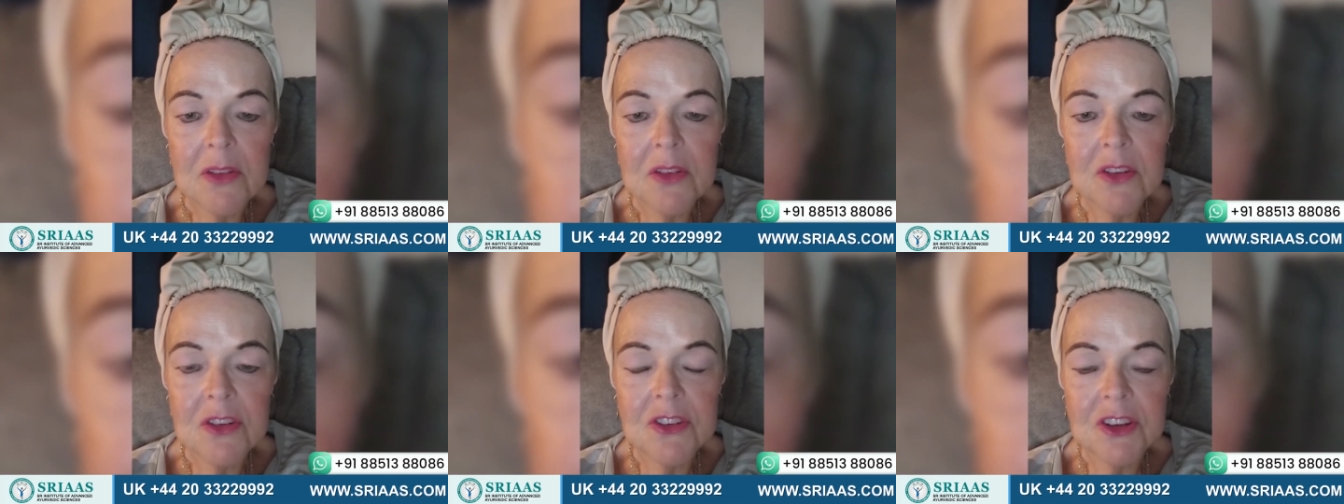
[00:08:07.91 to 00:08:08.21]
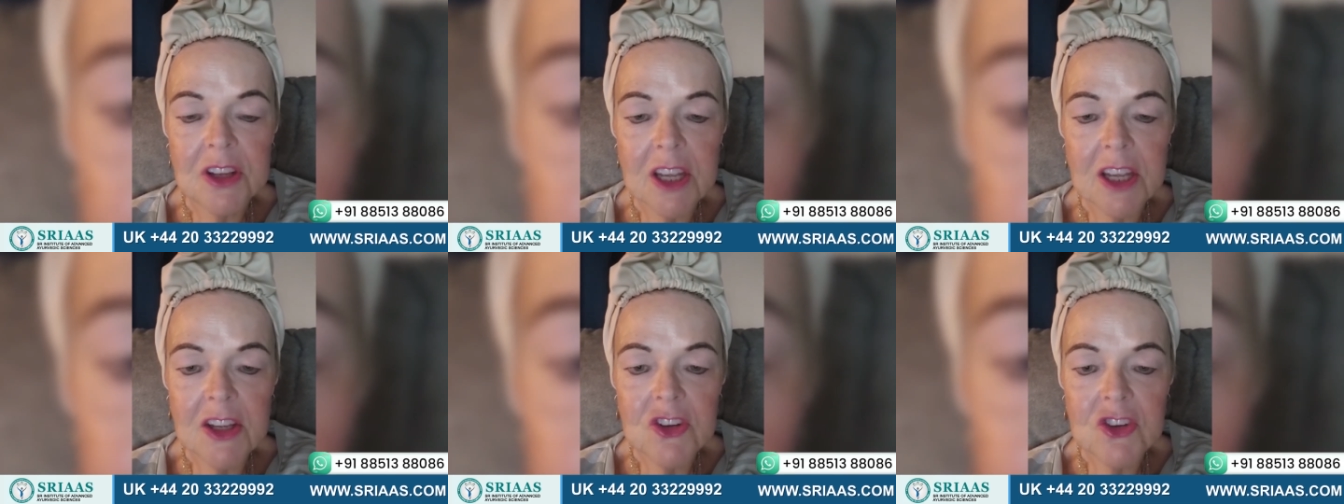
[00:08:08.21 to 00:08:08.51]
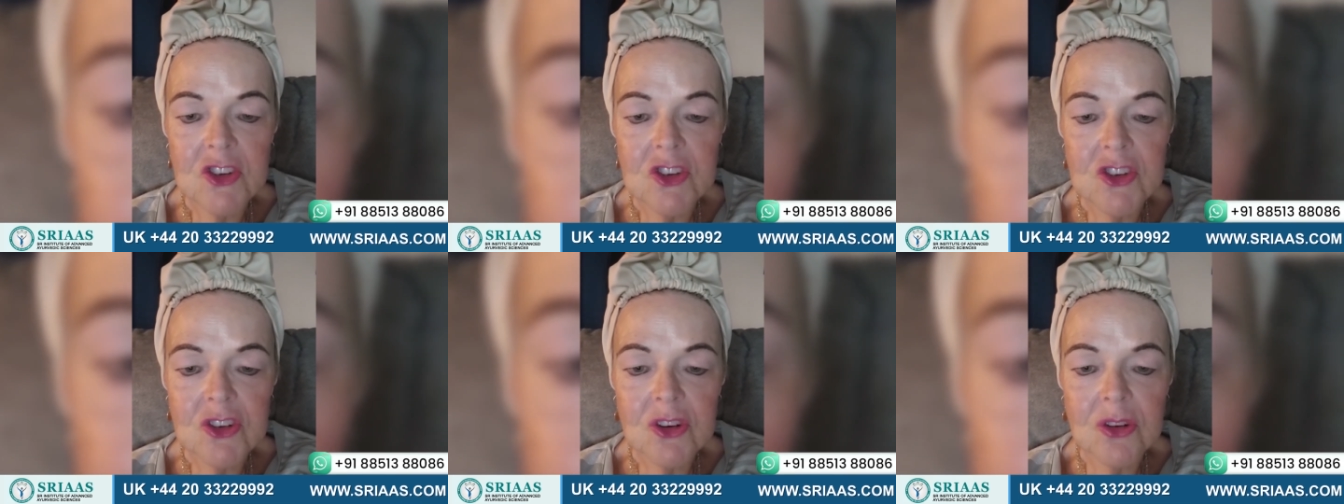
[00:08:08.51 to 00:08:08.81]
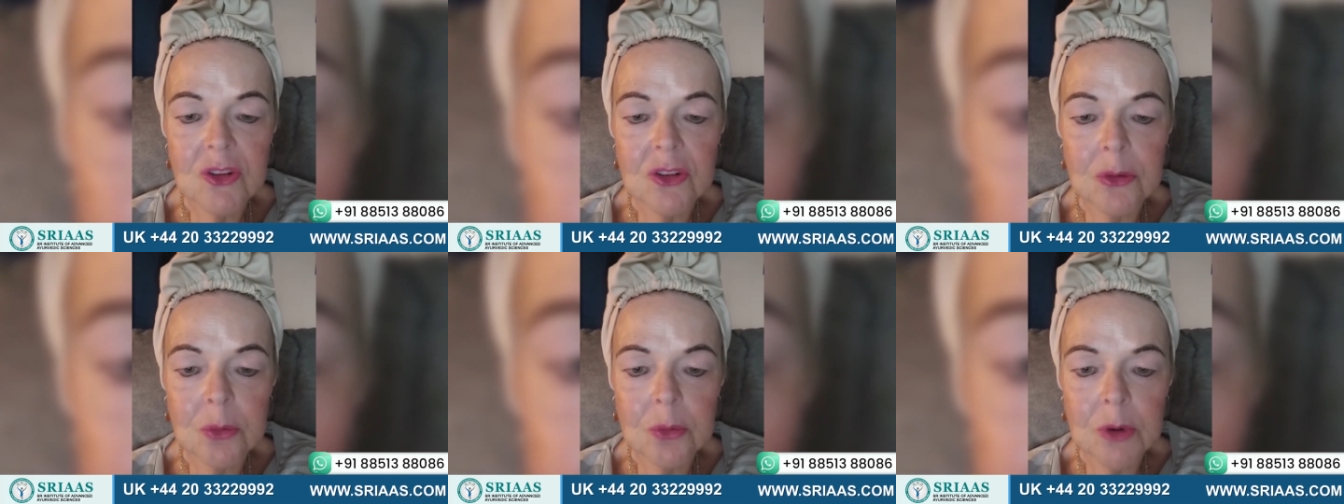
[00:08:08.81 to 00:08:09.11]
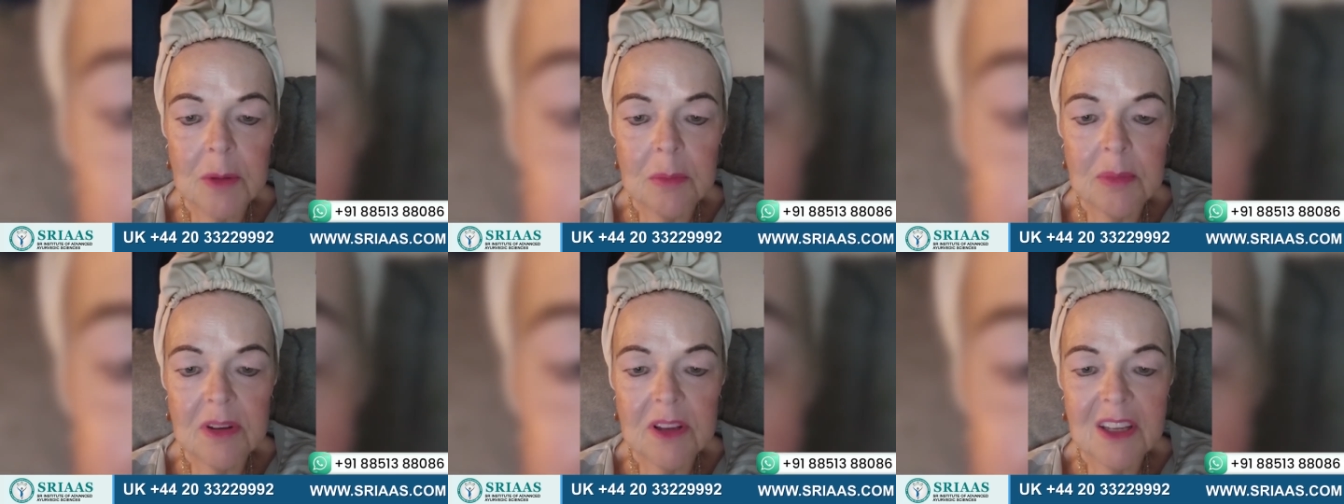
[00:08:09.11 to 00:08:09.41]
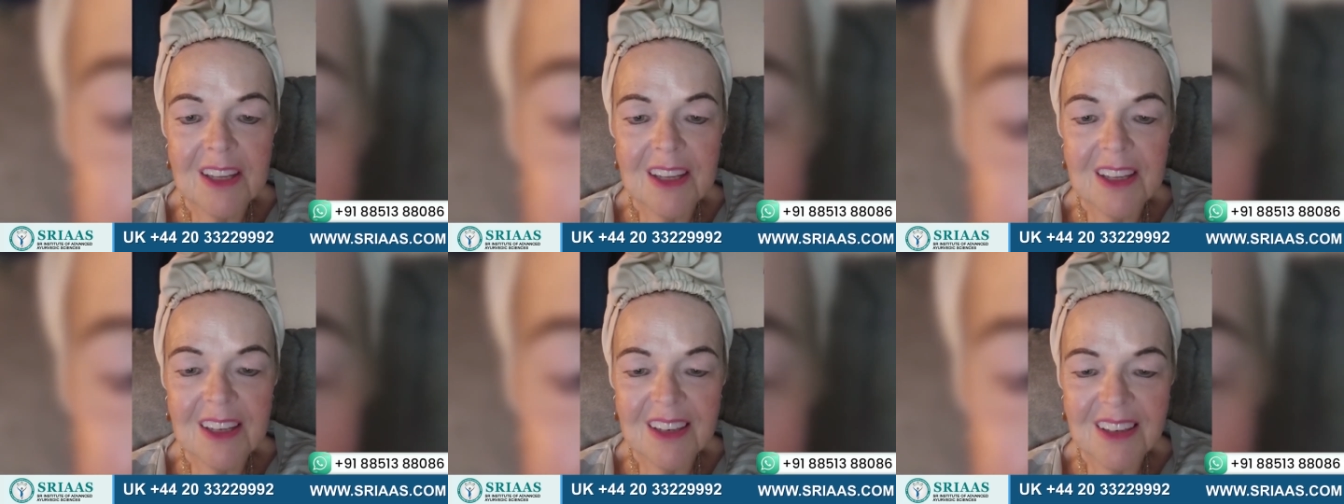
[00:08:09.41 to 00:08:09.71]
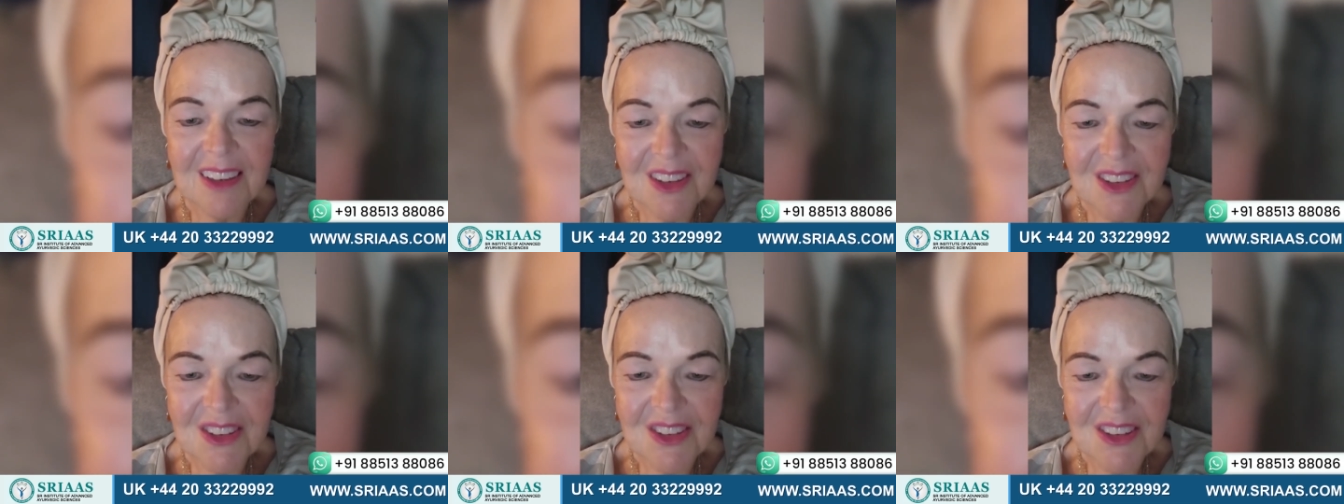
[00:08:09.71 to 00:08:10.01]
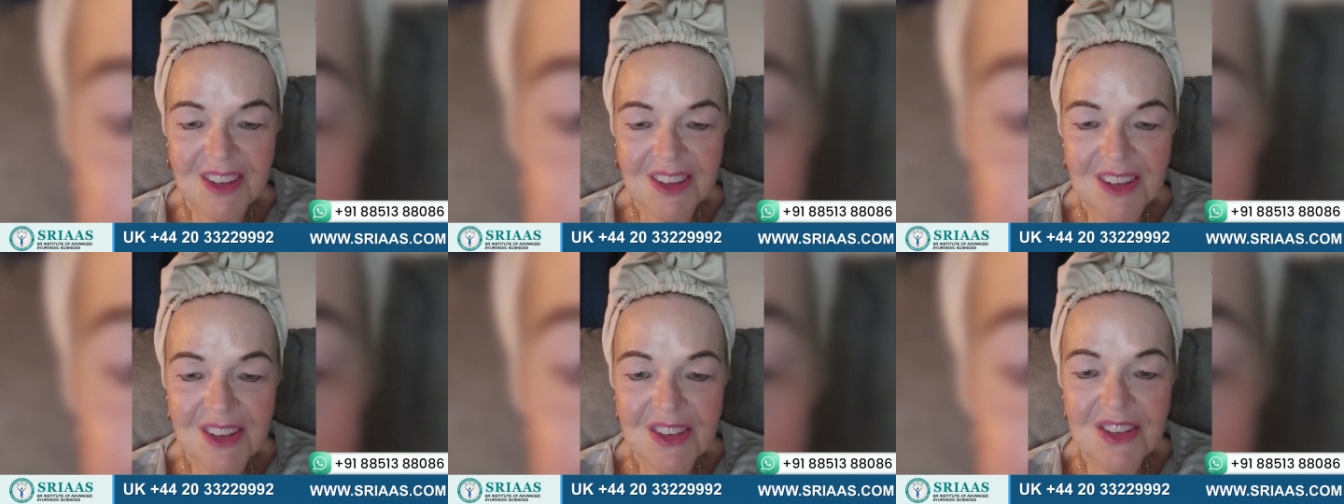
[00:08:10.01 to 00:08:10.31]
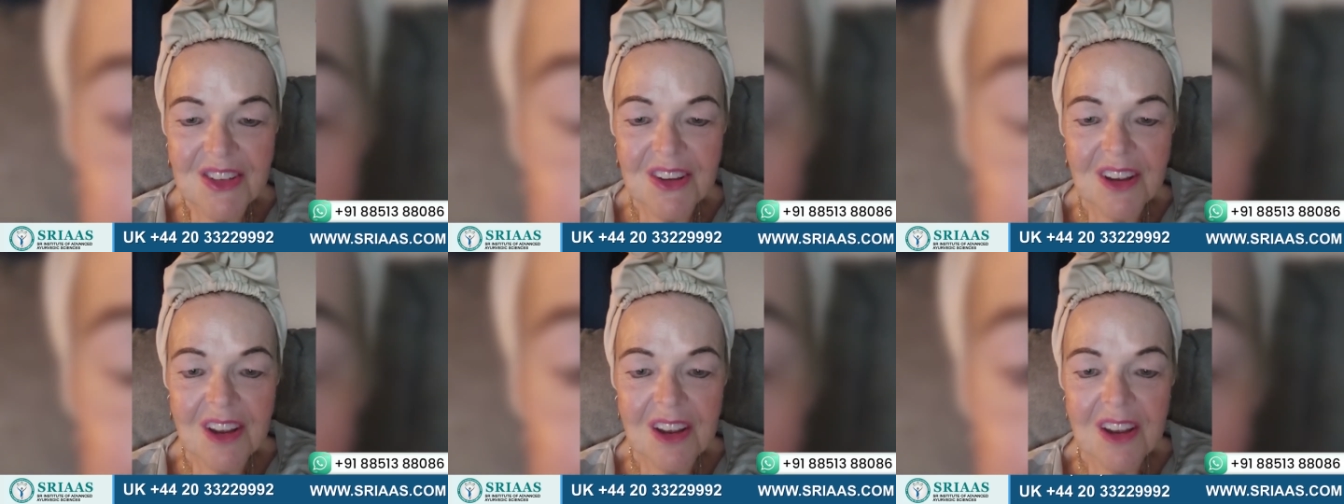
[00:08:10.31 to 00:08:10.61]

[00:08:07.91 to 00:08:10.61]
of stage 3B kidney disease.